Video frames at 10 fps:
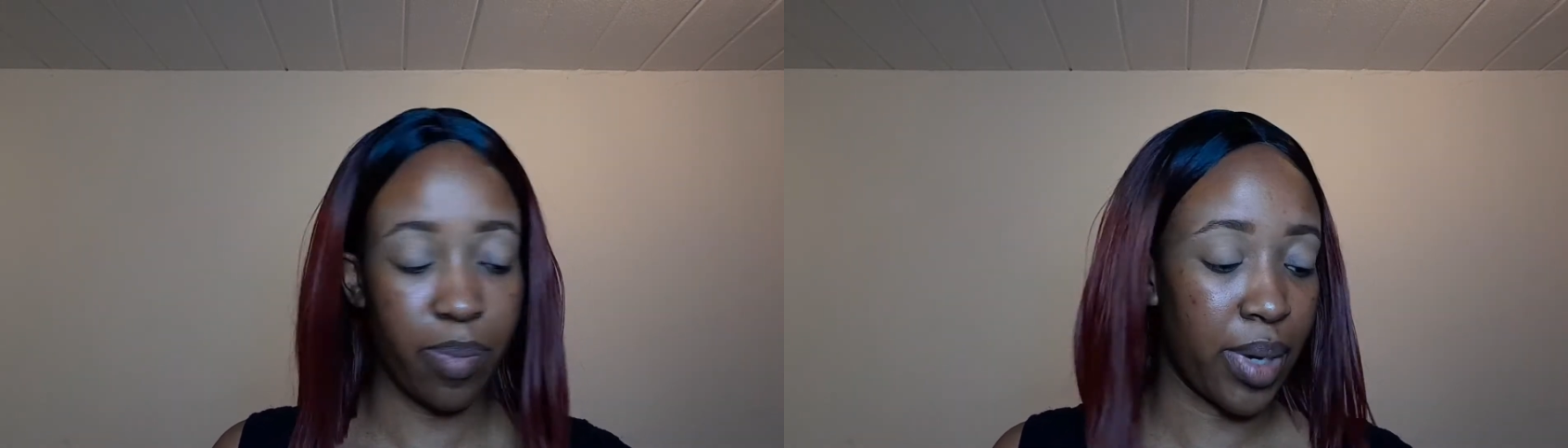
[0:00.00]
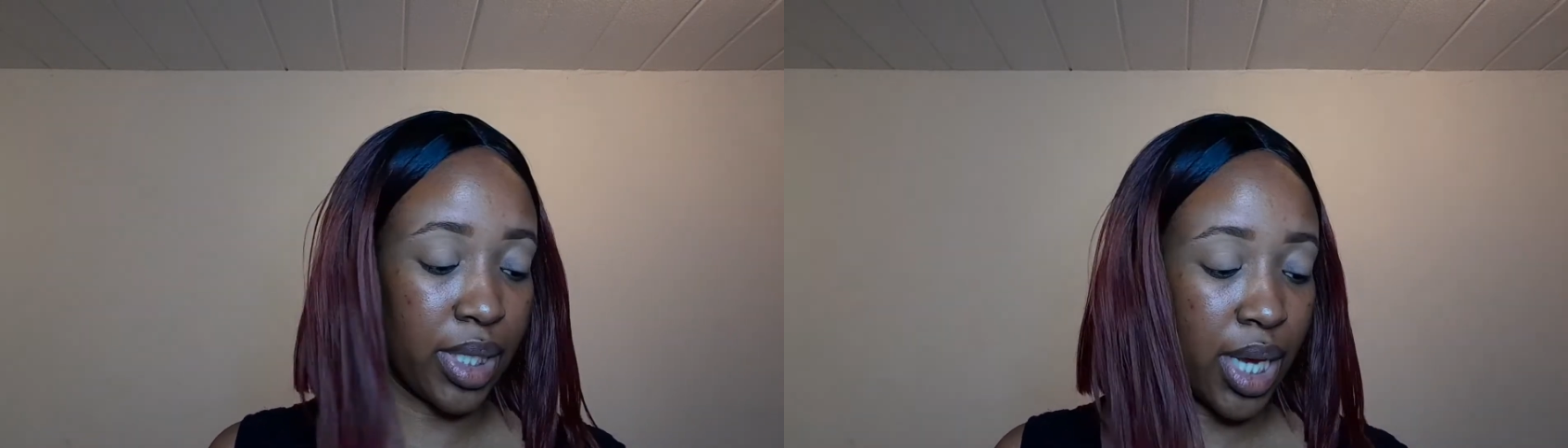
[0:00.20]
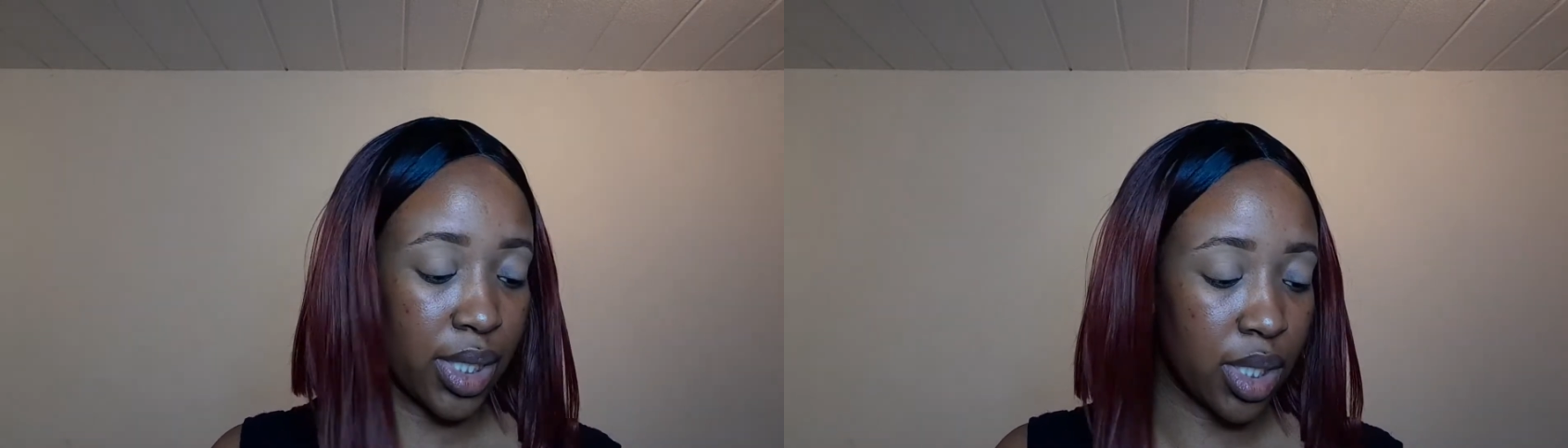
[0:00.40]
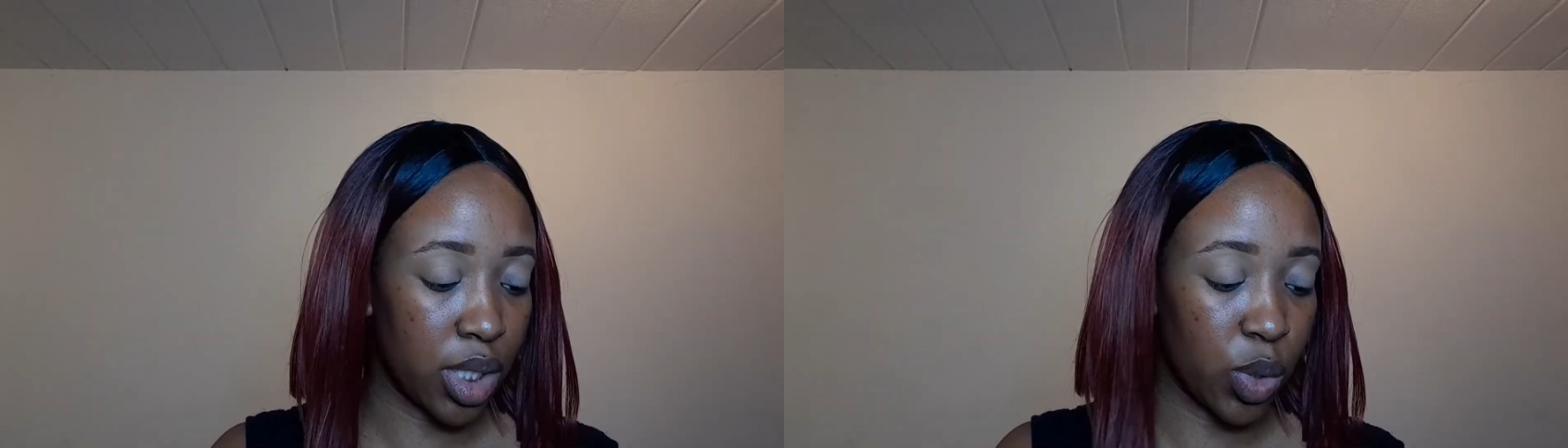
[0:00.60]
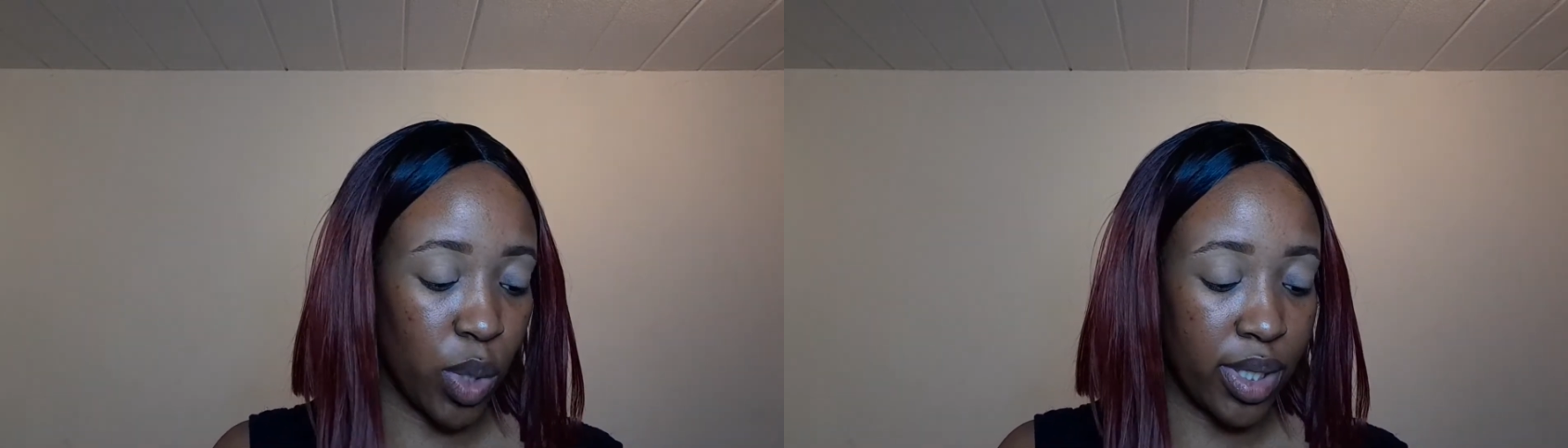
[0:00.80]
But here it says
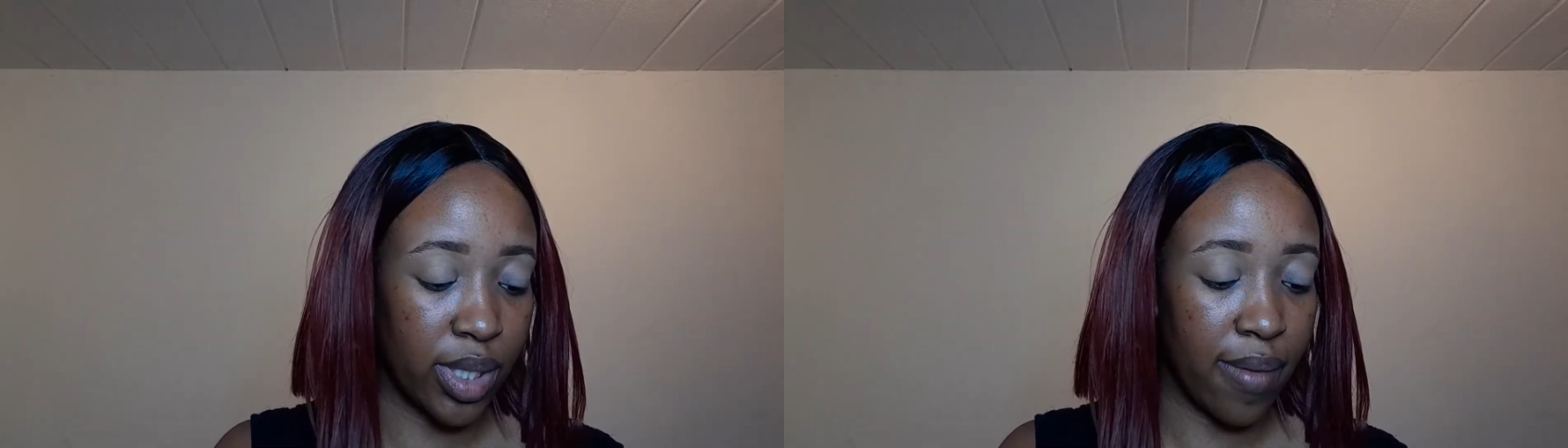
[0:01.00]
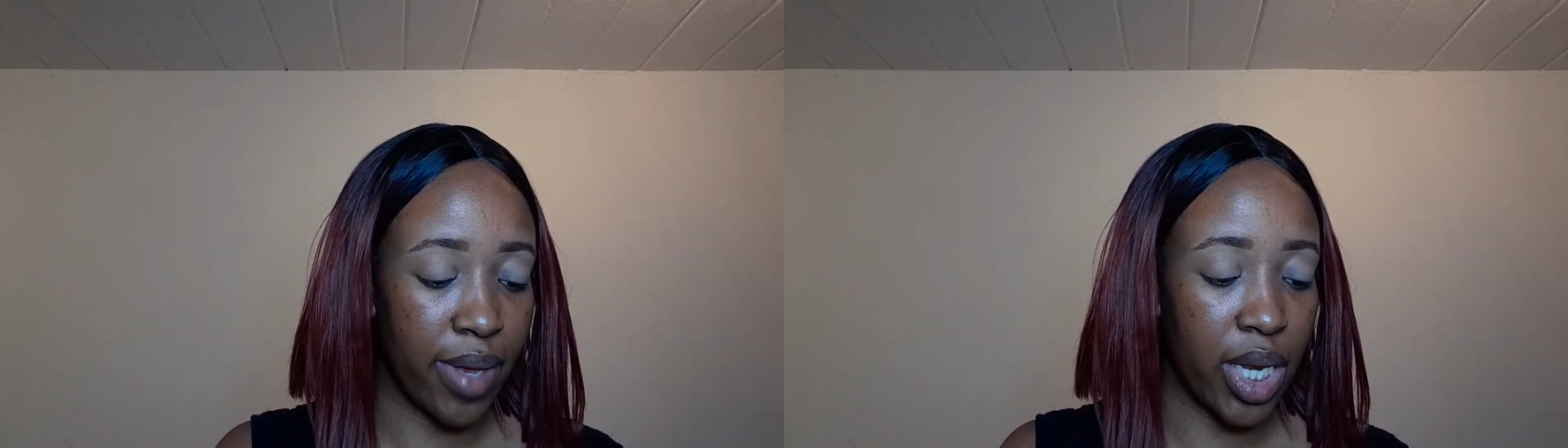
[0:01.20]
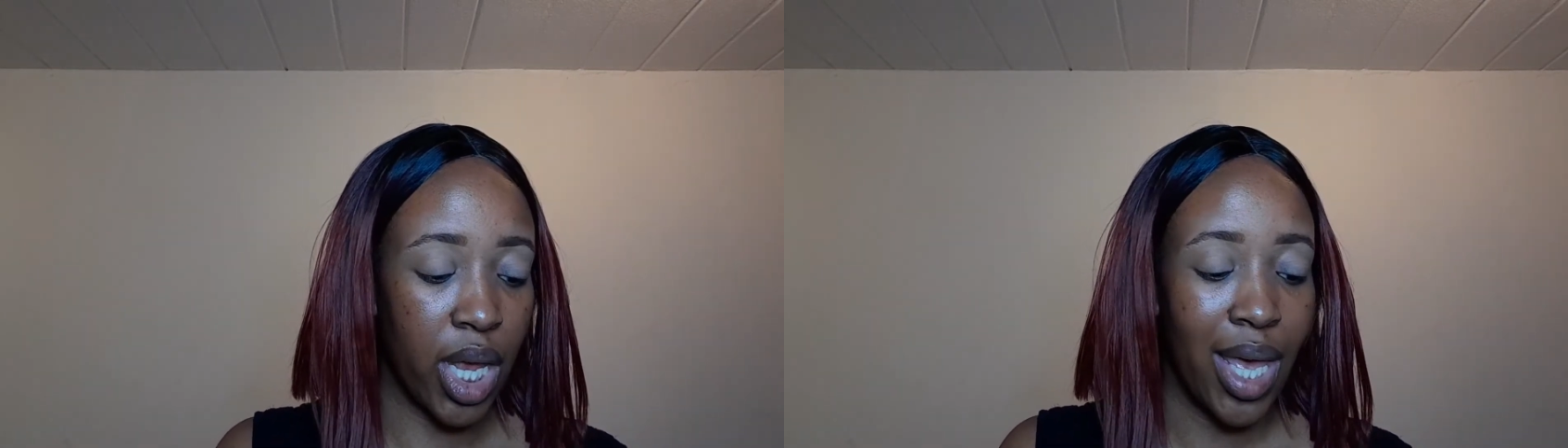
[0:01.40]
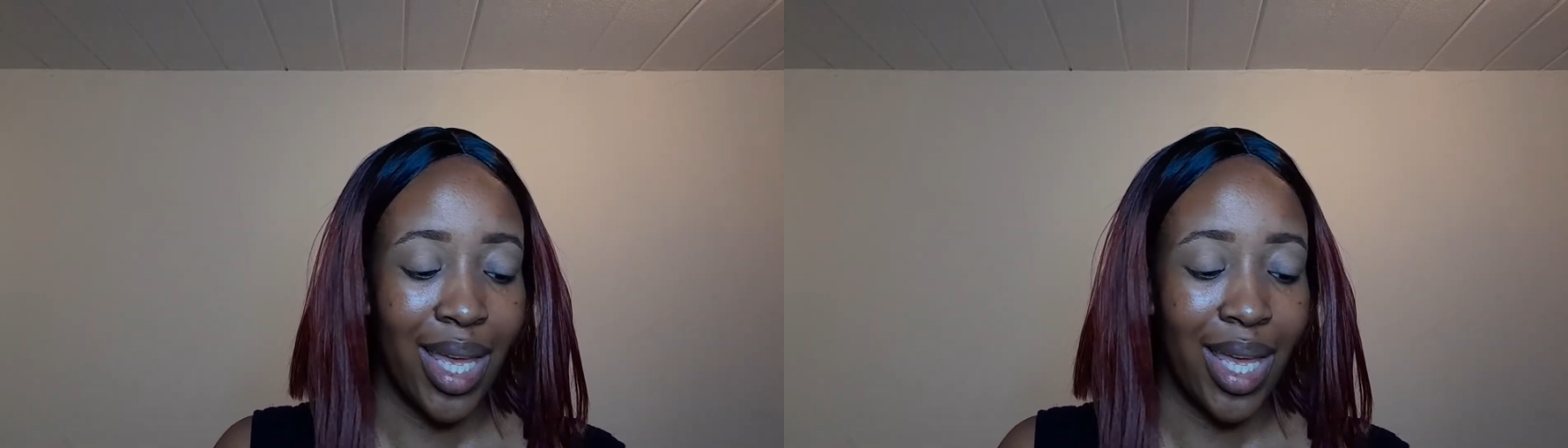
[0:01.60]
he's 27.